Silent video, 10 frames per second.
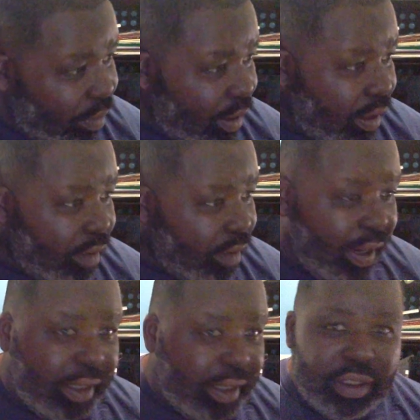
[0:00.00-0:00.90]
all
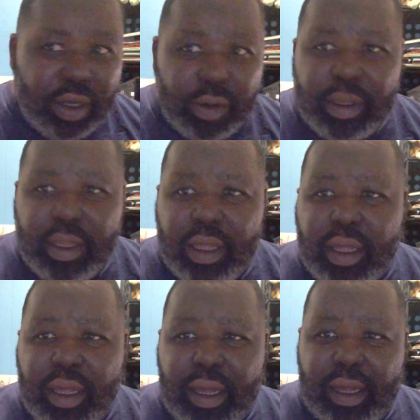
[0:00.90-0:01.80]
right. So
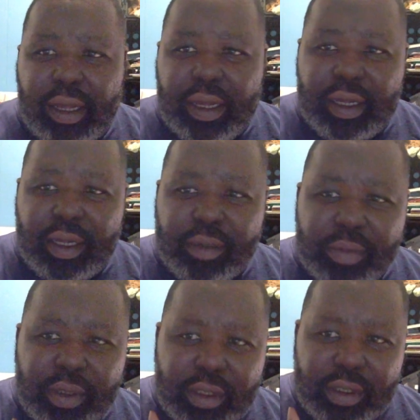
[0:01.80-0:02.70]
I
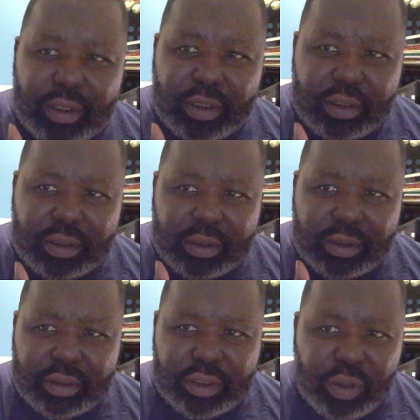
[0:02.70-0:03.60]
need
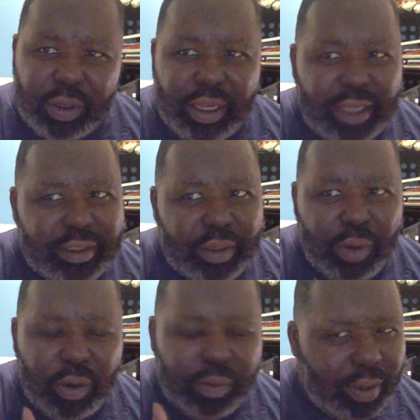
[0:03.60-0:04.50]
to get a
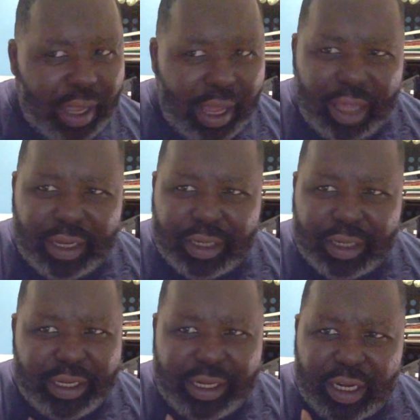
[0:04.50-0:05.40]

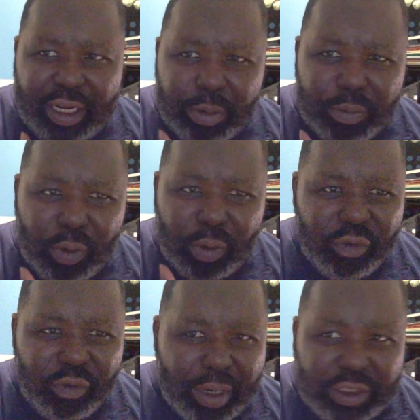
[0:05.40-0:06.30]
little bit more
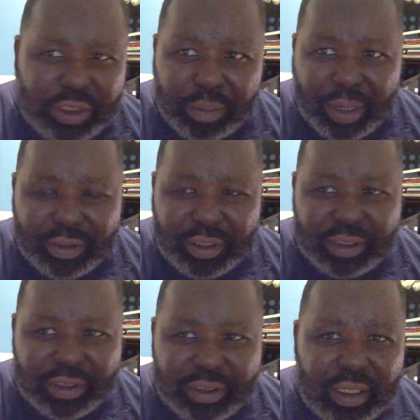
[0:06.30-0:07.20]
information about
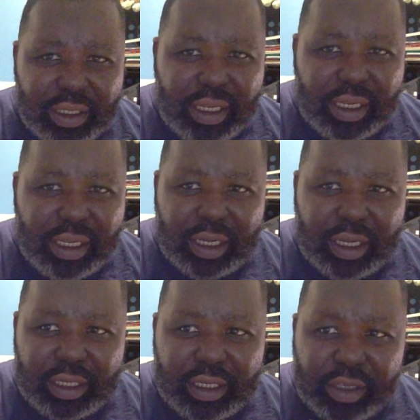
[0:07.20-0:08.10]
this.
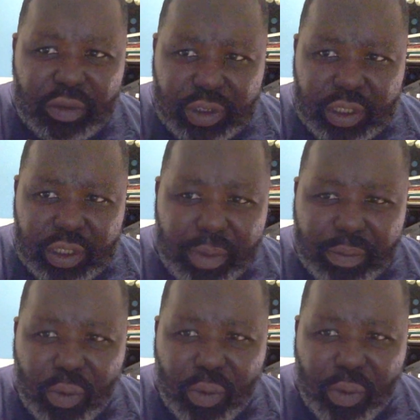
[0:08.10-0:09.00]
Can you tell me
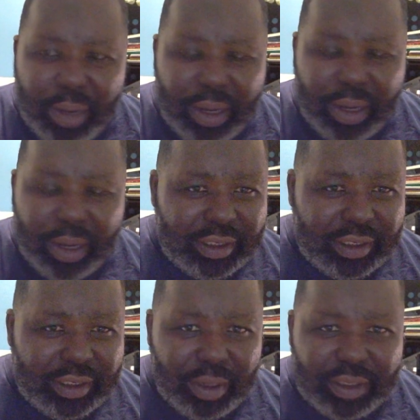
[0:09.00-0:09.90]
more about
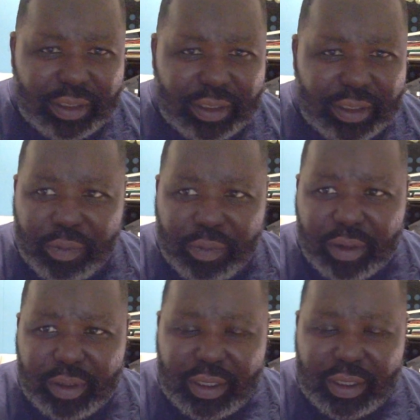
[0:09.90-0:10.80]
this? Well, he said, well,
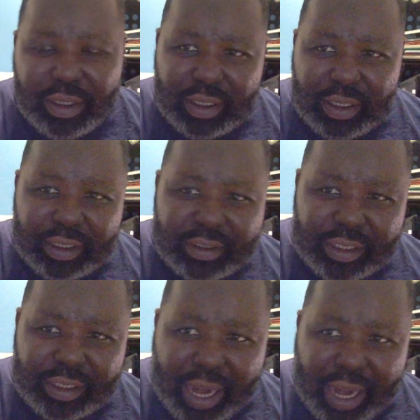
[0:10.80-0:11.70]
it's
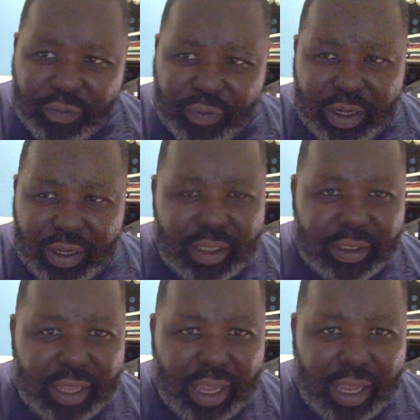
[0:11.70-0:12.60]
in Africa,
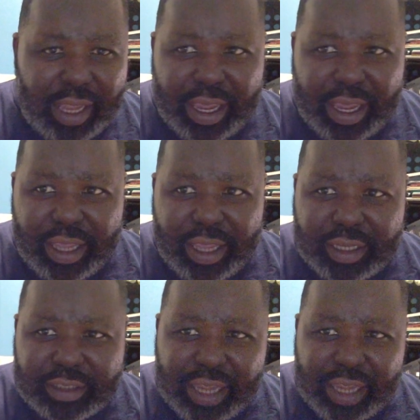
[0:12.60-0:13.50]
and
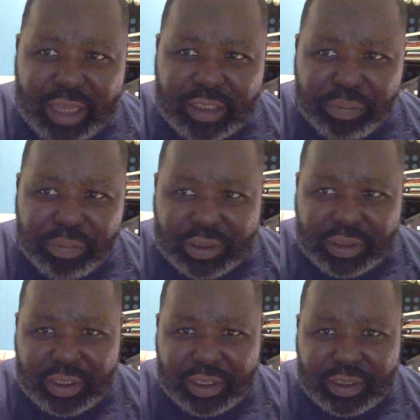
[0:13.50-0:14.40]
his dad's
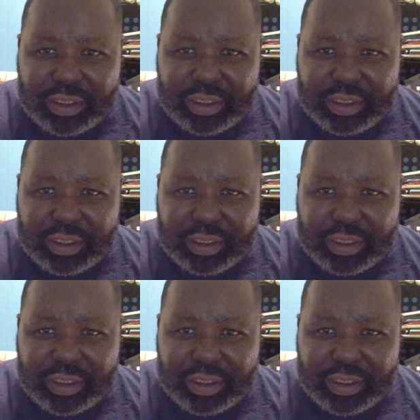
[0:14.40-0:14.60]
business